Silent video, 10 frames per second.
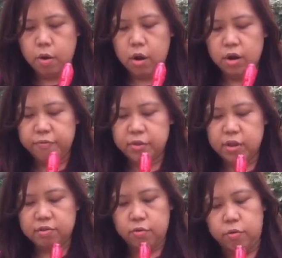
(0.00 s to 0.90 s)
all of
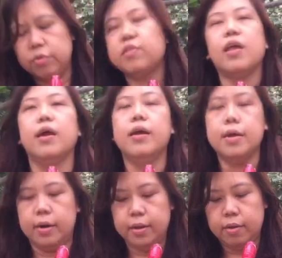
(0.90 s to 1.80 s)
these holes here.
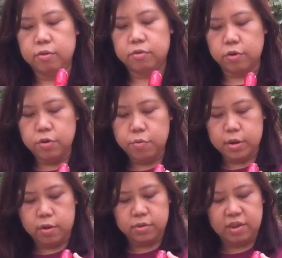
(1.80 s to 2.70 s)
So you will
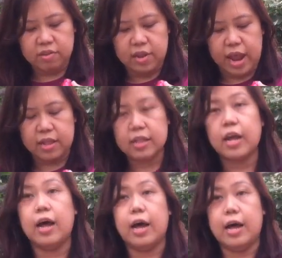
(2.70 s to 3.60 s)
notice that
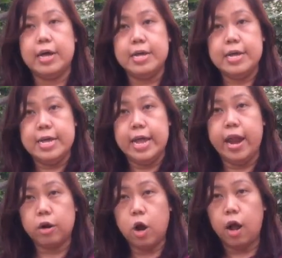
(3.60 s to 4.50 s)
the
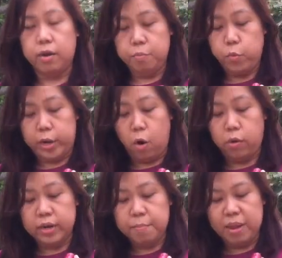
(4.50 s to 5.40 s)
air column will
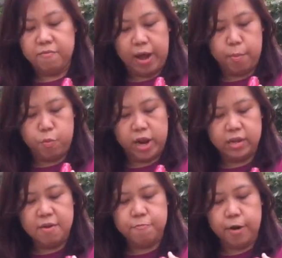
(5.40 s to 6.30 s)
only be
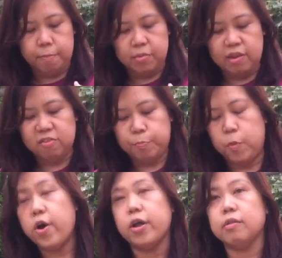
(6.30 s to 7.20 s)
vibrating from this
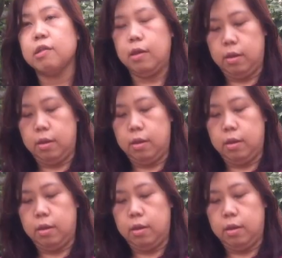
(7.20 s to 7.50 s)
point